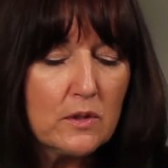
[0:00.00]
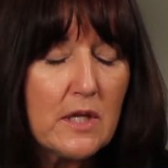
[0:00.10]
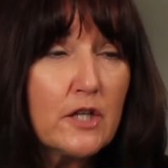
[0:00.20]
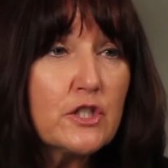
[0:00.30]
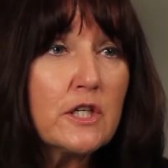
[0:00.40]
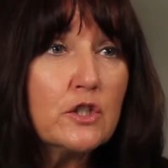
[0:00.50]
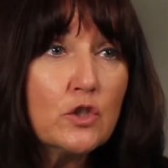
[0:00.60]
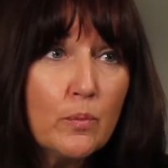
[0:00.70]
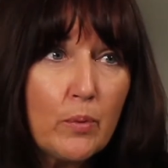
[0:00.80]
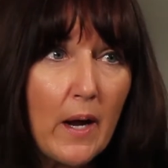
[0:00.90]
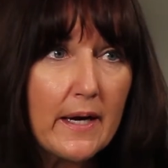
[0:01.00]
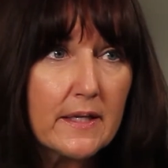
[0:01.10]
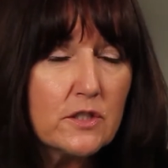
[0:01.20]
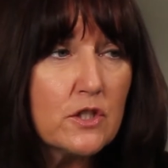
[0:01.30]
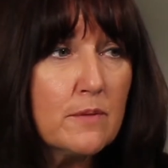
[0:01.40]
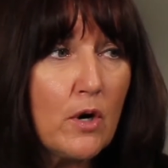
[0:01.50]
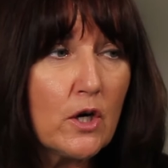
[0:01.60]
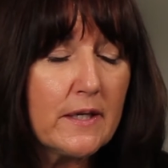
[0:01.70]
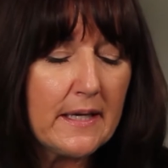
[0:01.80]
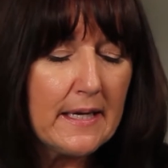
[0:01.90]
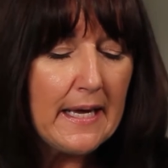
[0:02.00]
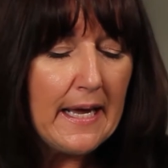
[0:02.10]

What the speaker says: launching a new product to the market,